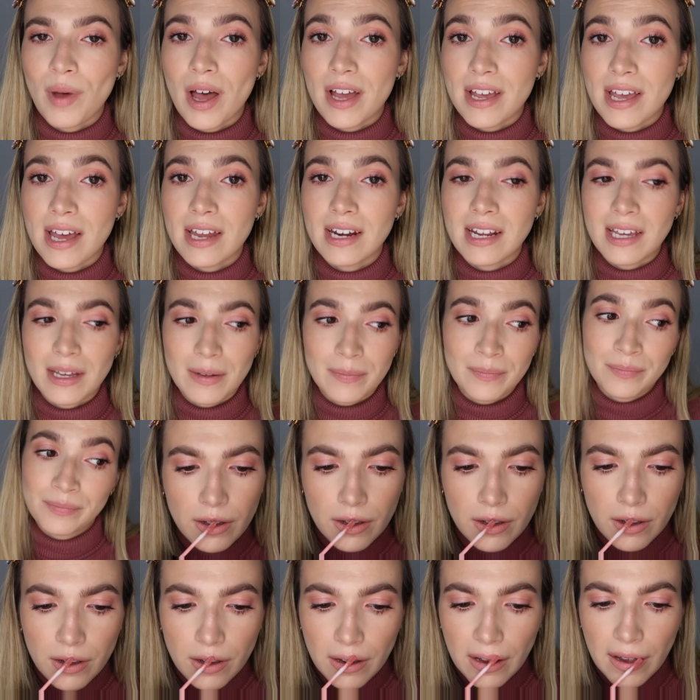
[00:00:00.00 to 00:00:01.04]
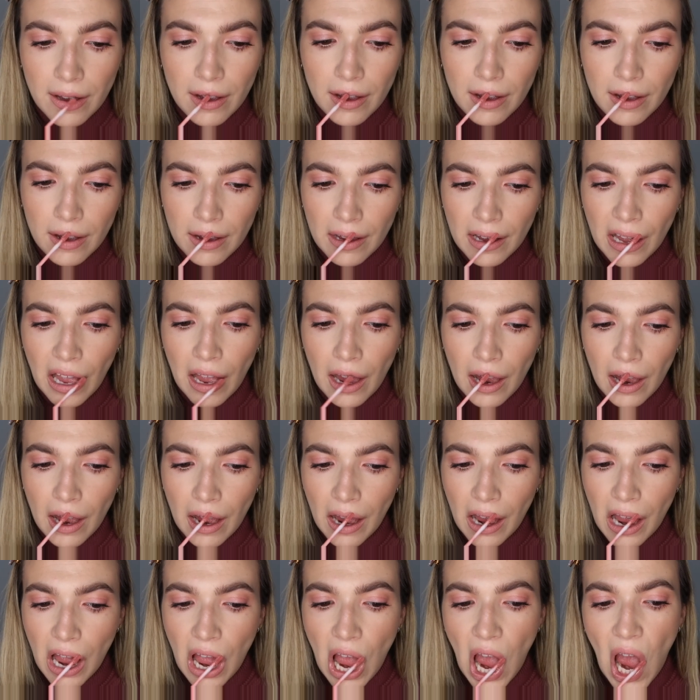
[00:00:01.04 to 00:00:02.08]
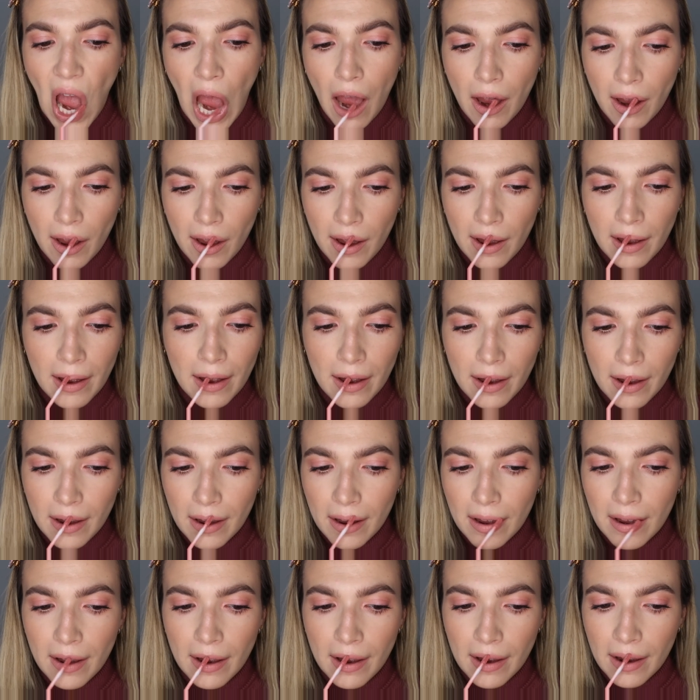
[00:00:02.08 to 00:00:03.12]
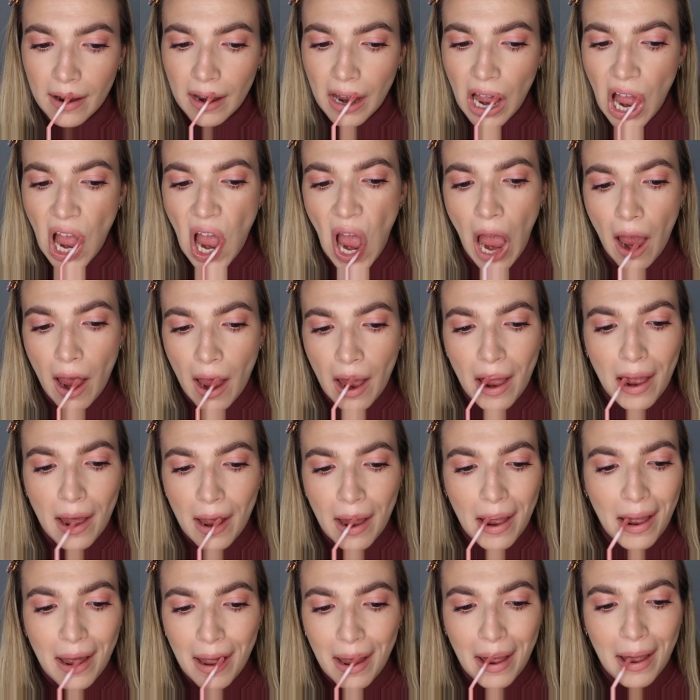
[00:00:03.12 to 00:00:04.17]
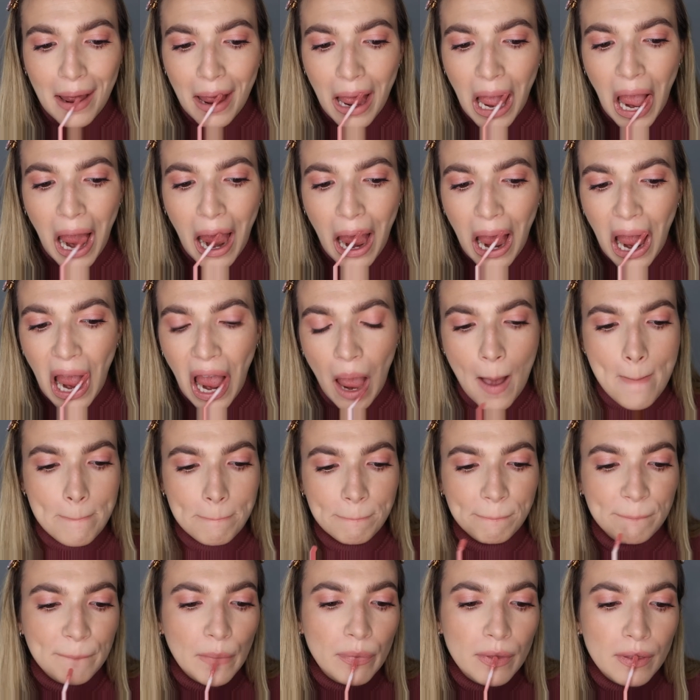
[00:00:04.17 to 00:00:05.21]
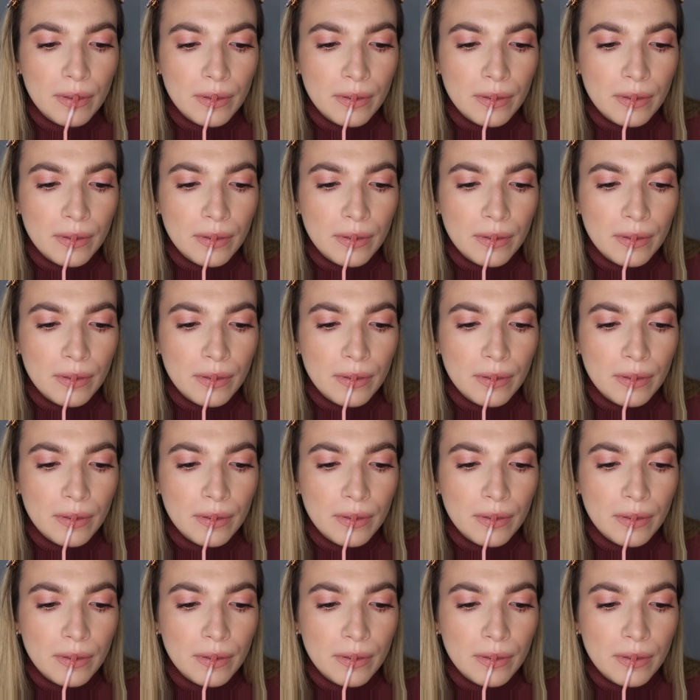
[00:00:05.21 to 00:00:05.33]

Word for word: buy any. Bare Minerals, shade Infamous. I think it goes really well with the eye look.